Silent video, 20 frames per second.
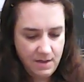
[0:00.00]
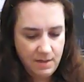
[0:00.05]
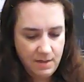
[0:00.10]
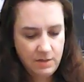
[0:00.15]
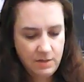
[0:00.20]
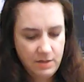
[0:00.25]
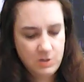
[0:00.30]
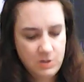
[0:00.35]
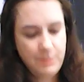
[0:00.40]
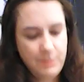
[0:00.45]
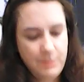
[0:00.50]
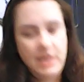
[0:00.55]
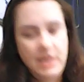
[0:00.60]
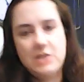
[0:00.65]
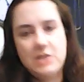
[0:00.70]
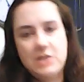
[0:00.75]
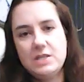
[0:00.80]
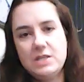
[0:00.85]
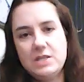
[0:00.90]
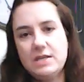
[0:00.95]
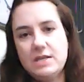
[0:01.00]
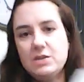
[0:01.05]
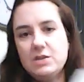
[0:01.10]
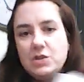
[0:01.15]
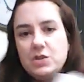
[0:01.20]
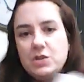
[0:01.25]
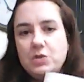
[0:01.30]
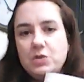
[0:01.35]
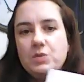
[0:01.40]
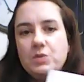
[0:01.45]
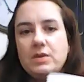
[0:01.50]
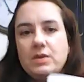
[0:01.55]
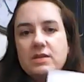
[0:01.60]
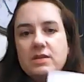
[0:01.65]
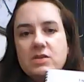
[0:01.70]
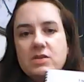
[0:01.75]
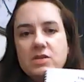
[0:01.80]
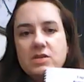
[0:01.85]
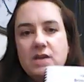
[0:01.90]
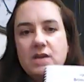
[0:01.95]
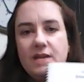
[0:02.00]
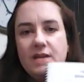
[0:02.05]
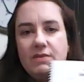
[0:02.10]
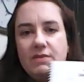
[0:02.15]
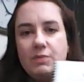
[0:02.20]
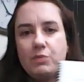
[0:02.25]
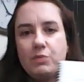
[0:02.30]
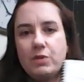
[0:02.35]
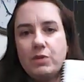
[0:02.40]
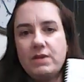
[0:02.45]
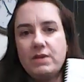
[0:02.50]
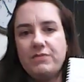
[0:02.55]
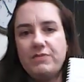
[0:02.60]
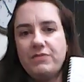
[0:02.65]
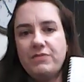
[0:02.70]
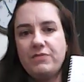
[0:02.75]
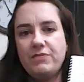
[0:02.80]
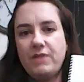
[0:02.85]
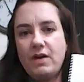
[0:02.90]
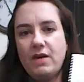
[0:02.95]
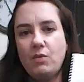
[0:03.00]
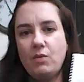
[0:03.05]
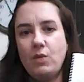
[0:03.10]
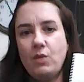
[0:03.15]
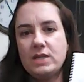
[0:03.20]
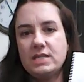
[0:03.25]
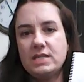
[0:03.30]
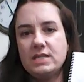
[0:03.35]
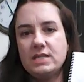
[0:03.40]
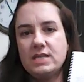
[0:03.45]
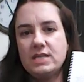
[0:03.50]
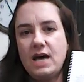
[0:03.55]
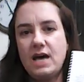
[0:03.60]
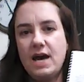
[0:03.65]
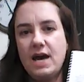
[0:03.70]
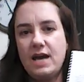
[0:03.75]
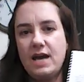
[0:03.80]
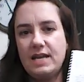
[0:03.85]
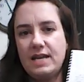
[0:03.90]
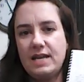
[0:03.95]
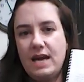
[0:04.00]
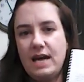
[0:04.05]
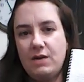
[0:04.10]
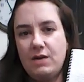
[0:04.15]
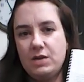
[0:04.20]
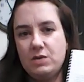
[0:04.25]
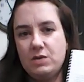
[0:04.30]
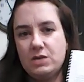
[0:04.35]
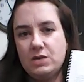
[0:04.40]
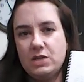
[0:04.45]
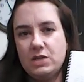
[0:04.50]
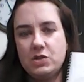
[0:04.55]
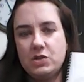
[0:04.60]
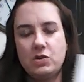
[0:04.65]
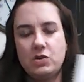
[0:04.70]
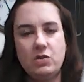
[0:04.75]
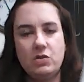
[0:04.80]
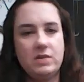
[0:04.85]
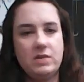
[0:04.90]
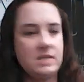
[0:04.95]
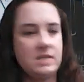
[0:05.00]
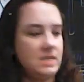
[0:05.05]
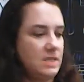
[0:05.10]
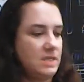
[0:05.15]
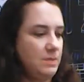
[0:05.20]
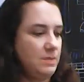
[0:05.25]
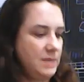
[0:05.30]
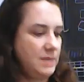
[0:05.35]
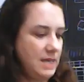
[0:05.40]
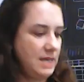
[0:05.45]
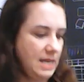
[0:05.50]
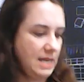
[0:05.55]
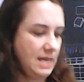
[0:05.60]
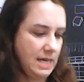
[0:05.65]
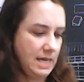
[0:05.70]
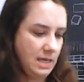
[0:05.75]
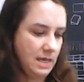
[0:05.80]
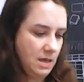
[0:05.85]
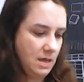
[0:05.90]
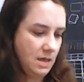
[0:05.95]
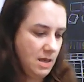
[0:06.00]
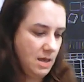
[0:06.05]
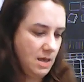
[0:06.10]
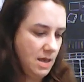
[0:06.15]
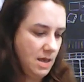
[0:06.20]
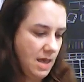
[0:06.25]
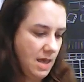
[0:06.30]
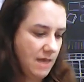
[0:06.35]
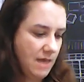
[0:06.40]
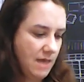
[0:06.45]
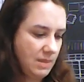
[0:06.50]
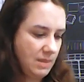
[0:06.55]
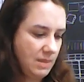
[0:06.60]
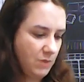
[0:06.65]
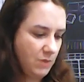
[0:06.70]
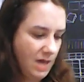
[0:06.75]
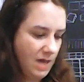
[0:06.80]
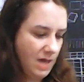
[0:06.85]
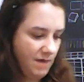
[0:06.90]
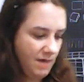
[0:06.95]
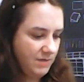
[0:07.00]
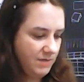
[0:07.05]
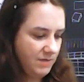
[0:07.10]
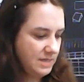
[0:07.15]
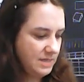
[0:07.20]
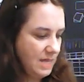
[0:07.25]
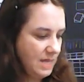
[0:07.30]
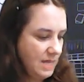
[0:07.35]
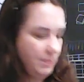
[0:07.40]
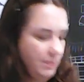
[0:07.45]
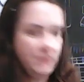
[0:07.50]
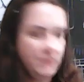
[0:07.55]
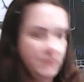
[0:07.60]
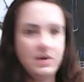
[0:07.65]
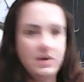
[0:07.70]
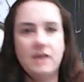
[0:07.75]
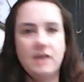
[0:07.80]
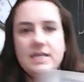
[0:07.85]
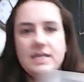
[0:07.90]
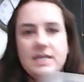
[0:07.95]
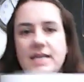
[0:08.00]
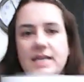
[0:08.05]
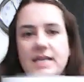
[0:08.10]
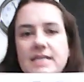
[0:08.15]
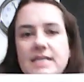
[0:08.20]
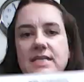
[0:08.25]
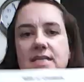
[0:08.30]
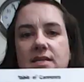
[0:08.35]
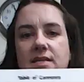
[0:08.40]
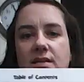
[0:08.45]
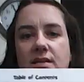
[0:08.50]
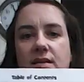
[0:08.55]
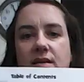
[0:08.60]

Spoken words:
there's a page that tells you just kind of a brief what's inside and how to use the journal. This is the beginning. And then we have a table of contents.